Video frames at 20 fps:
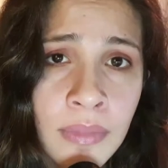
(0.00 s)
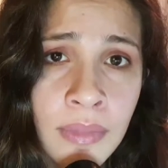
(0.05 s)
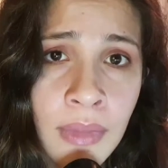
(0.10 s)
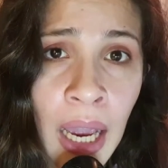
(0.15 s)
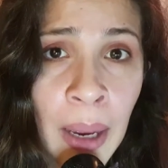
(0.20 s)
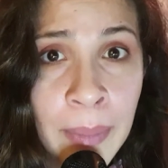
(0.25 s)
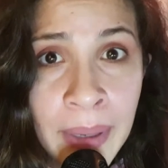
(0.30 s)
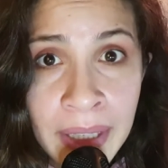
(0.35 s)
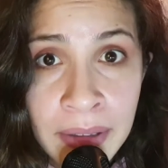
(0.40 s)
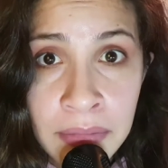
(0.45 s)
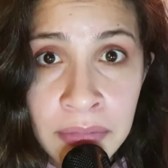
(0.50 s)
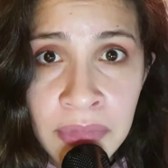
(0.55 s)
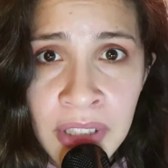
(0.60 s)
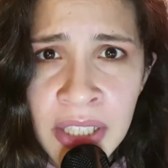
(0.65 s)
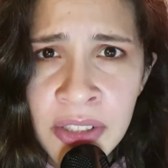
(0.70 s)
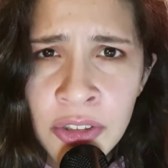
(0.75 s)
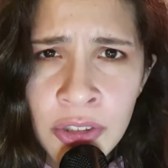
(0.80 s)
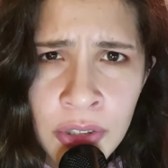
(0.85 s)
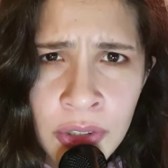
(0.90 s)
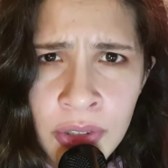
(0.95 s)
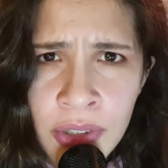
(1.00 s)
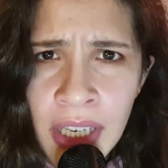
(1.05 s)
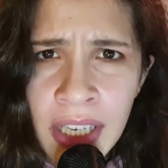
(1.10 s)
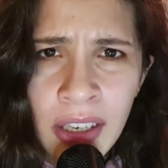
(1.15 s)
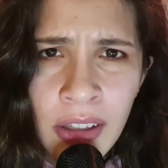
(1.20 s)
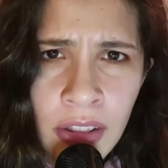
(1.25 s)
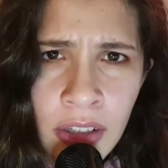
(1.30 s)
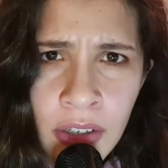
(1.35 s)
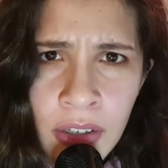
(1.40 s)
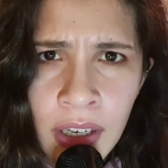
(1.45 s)
I mean, let's just take a
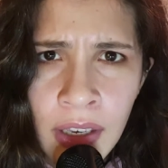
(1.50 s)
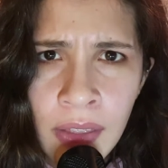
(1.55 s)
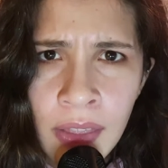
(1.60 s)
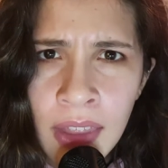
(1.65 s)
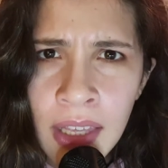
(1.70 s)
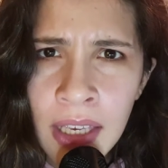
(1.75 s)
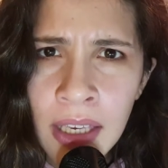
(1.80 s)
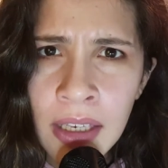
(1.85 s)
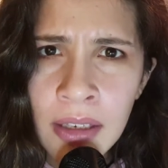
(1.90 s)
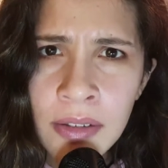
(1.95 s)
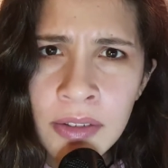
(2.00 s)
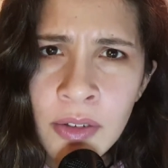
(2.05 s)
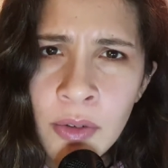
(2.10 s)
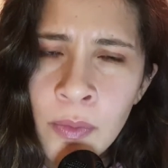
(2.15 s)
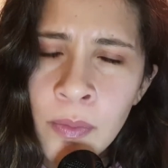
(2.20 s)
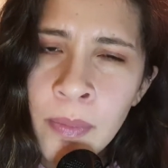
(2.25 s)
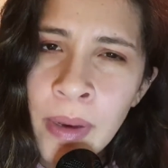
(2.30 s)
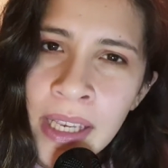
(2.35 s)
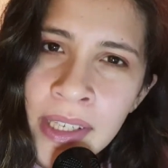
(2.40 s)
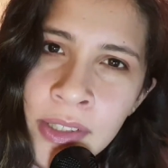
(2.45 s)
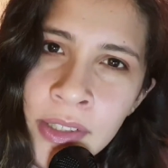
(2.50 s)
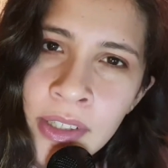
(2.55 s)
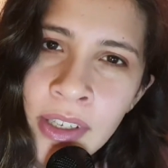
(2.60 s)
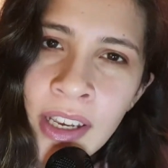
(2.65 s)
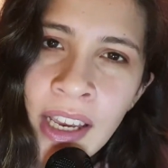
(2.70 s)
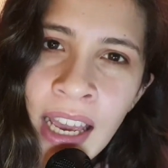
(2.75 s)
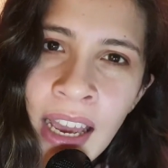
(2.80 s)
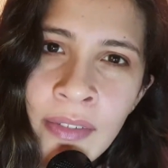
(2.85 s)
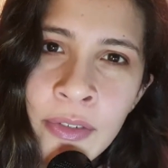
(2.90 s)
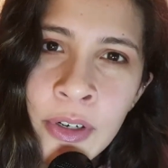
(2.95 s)
look at the best
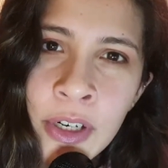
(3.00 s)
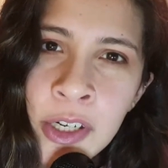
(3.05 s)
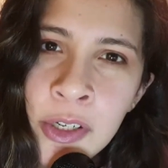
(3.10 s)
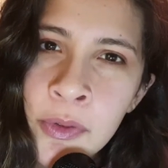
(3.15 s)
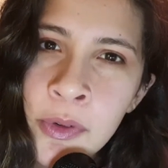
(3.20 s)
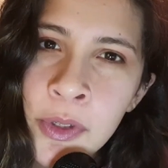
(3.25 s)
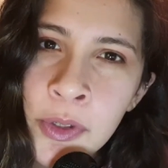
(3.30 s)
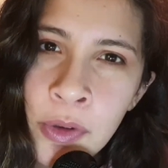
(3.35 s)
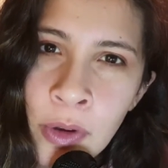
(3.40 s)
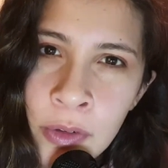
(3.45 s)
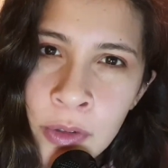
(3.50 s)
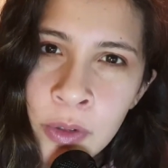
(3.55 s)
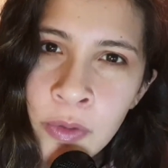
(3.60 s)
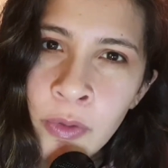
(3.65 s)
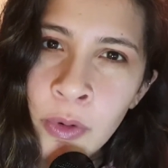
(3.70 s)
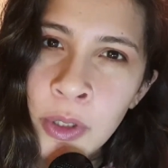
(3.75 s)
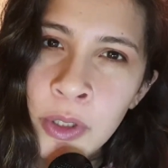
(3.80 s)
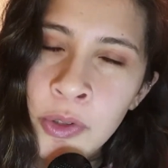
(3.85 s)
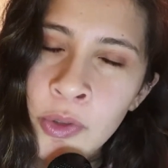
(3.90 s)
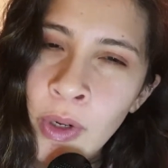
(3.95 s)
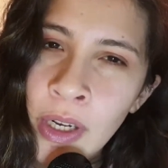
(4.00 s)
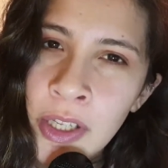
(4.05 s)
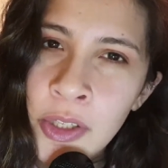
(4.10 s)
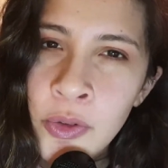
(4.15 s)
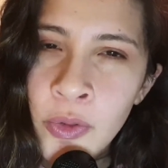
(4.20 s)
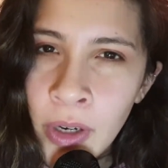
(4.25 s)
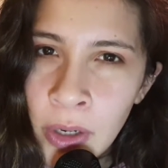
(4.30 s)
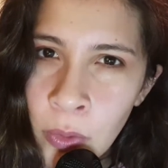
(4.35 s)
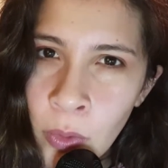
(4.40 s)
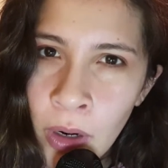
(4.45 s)
average results for
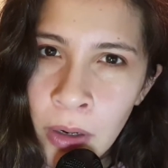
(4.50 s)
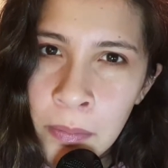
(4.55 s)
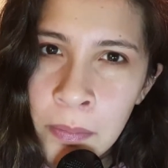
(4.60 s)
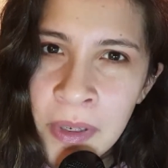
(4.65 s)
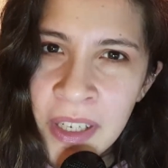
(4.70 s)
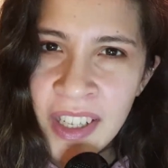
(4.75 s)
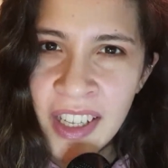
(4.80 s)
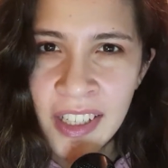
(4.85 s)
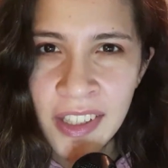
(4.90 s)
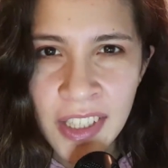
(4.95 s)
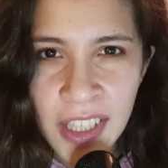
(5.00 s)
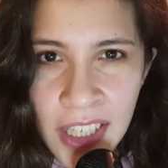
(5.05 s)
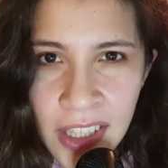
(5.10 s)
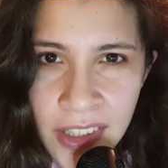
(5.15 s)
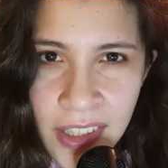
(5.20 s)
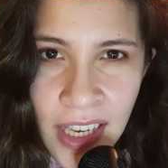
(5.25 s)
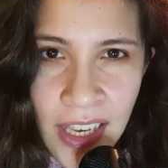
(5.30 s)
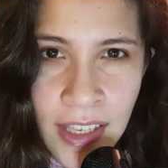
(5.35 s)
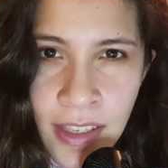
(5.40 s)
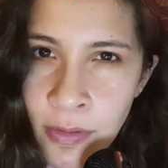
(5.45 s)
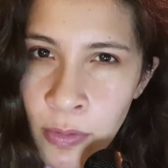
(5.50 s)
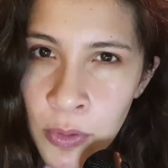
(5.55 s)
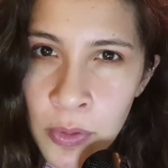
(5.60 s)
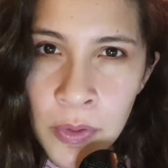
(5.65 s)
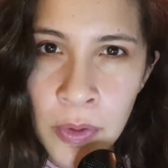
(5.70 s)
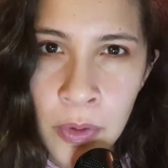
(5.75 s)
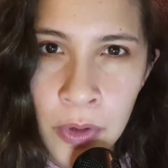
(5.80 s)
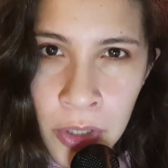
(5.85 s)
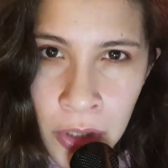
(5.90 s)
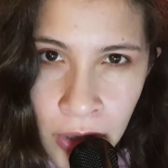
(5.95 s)
2021 PDT tests for
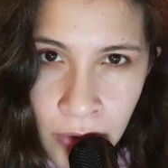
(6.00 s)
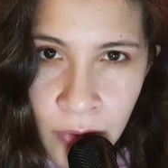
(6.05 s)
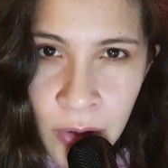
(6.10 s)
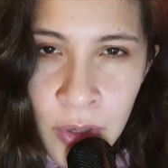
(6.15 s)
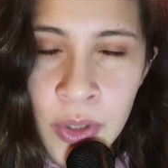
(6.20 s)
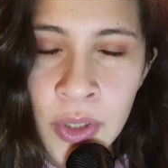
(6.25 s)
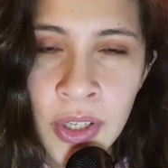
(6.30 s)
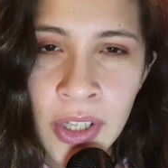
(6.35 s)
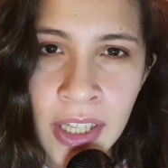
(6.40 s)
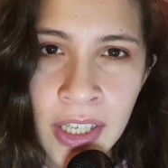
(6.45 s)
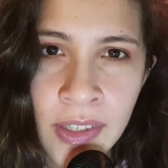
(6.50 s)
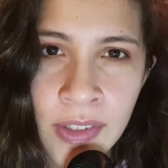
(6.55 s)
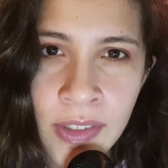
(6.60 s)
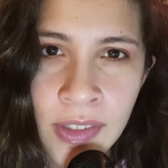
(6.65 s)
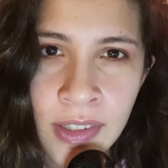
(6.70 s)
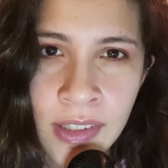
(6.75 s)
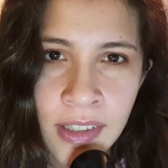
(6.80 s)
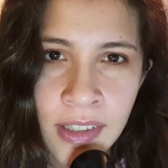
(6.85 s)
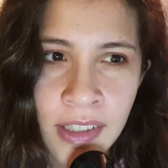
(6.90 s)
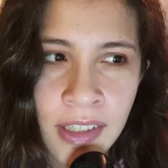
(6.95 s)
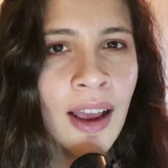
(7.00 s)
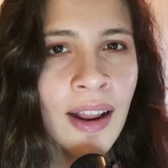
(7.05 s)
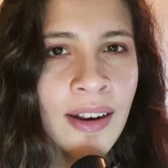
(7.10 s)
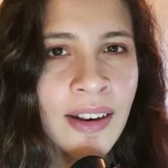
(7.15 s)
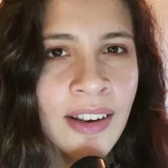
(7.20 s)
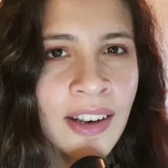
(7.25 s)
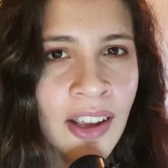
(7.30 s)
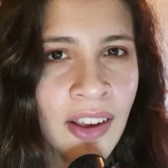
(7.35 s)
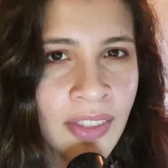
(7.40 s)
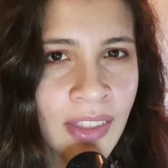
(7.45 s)
universities.
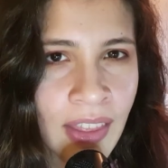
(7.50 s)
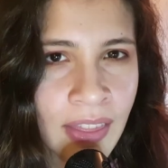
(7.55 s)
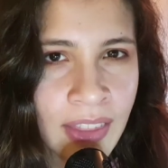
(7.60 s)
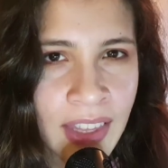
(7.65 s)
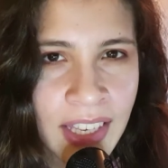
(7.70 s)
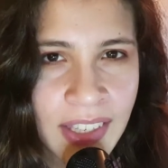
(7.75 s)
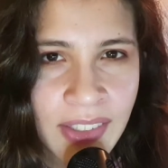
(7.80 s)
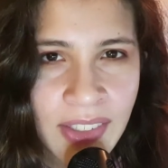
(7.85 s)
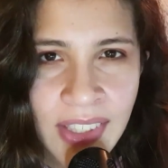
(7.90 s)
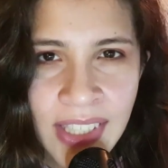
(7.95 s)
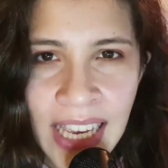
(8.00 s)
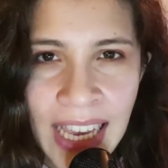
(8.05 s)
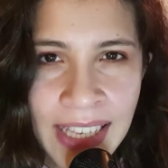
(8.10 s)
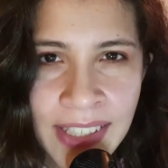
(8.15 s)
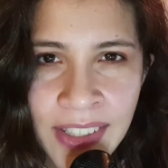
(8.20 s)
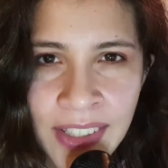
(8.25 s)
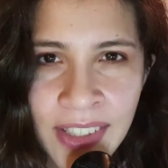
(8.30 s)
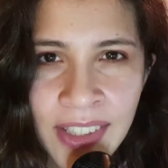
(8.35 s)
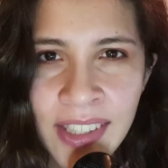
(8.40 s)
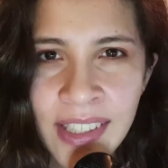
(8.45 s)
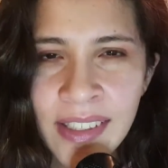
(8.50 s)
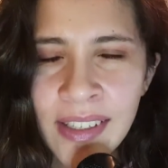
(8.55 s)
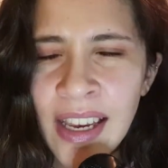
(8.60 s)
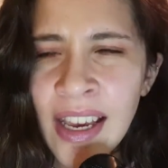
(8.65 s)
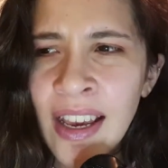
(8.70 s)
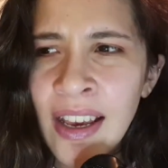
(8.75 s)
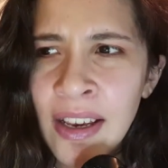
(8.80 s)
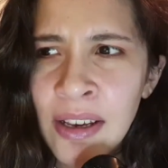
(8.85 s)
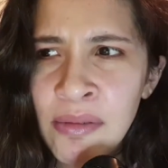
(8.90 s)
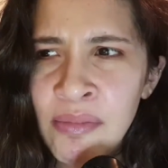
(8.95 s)
Not that these tests
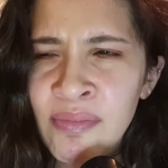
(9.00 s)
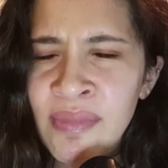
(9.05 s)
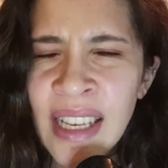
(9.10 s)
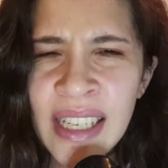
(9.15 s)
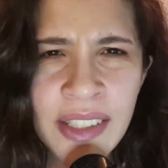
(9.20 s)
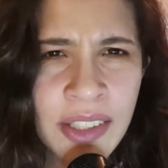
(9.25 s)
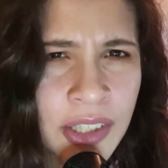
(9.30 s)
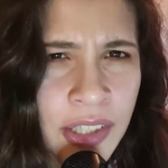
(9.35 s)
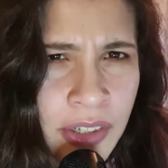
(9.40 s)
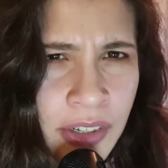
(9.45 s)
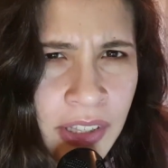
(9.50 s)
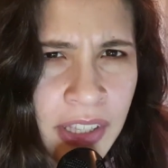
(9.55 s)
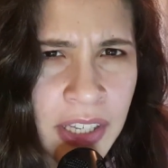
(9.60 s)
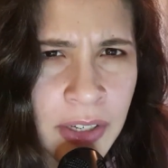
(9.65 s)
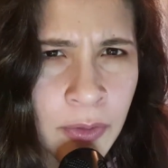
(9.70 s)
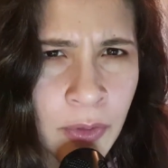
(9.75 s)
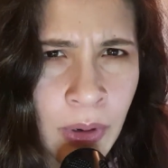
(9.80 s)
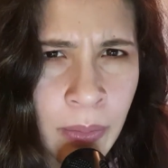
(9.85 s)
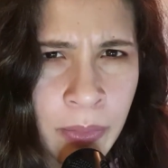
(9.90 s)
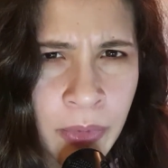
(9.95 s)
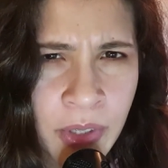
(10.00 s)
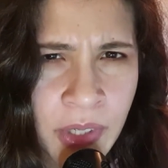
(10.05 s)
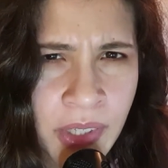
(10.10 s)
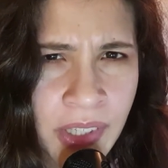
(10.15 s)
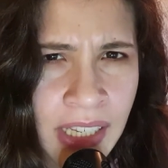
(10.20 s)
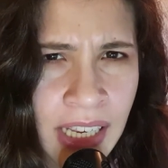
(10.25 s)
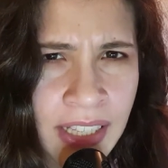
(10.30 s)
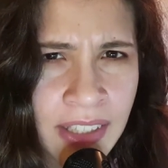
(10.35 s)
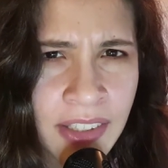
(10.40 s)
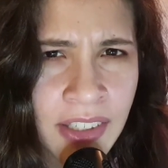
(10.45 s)
necessarily
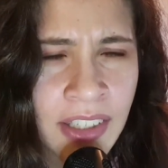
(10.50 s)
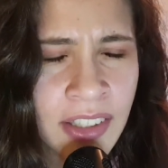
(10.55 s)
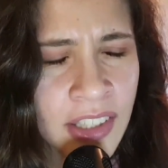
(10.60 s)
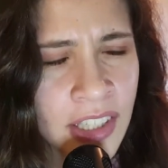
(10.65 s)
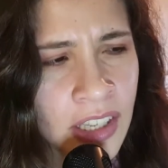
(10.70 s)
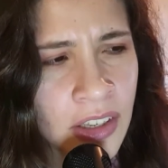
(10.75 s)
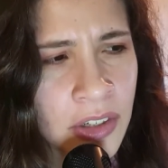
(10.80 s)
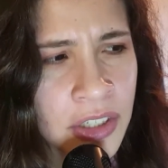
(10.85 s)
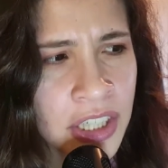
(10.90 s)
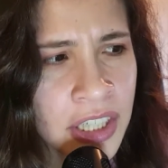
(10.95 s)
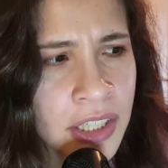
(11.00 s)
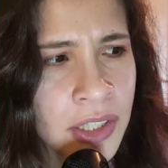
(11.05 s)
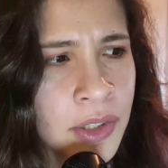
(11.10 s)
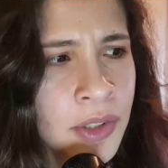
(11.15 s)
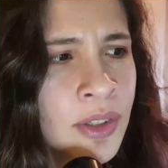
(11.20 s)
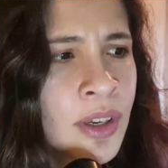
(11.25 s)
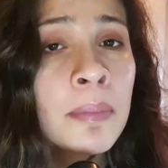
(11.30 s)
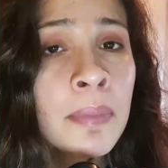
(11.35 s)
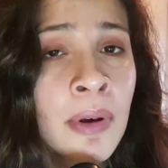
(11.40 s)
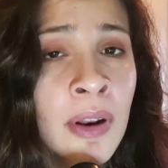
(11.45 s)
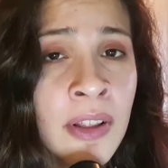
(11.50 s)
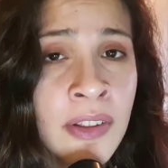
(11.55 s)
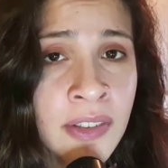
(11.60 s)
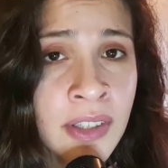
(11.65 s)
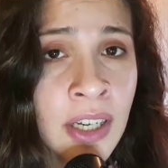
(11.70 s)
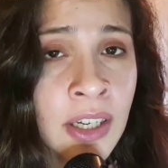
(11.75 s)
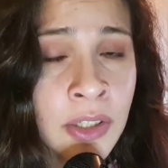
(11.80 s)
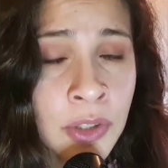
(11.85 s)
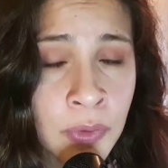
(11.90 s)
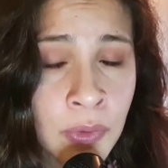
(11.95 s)
represent intelligence, but it
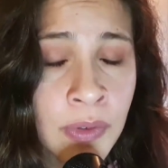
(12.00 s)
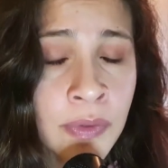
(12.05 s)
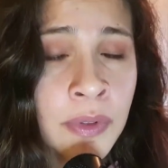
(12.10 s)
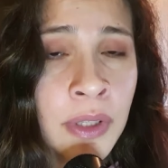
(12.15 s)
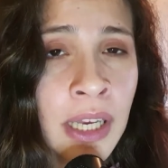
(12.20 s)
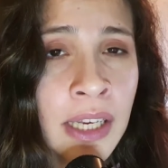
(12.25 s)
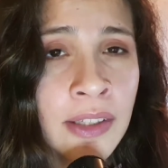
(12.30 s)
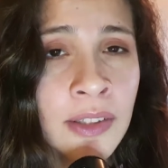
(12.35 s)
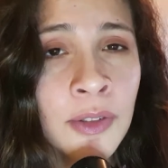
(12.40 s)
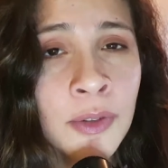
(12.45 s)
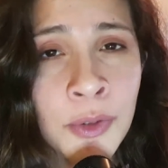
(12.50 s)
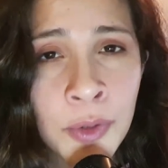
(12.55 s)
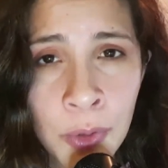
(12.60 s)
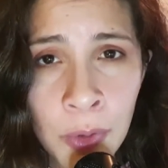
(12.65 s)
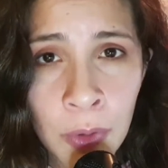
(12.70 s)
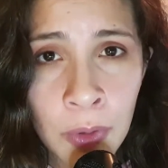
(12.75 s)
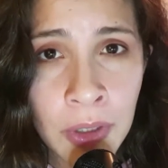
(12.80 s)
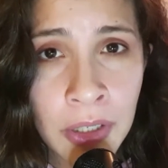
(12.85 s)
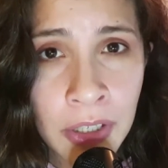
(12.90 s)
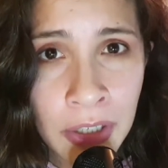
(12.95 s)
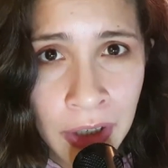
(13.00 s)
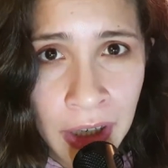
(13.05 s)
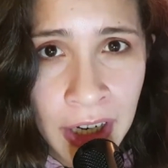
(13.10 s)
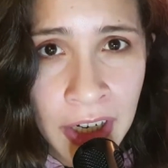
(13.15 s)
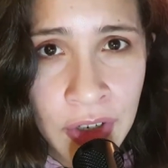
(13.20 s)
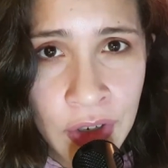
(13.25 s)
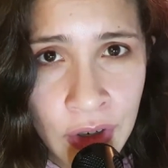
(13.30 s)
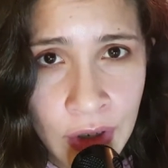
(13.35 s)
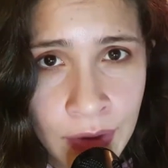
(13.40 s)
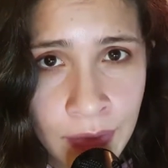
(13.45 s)
does reflect school education.